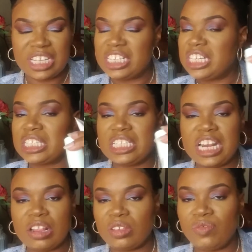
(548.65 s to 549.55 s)
It does
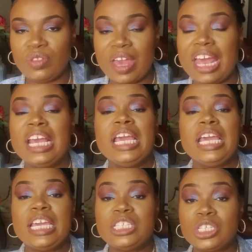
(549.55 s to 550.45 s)
nothing for that.
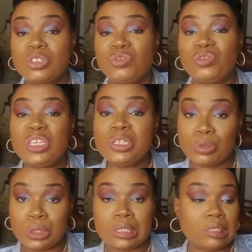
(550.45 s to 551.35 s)
It just
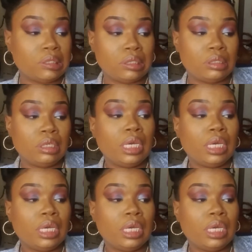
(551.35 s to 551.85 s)
feels good.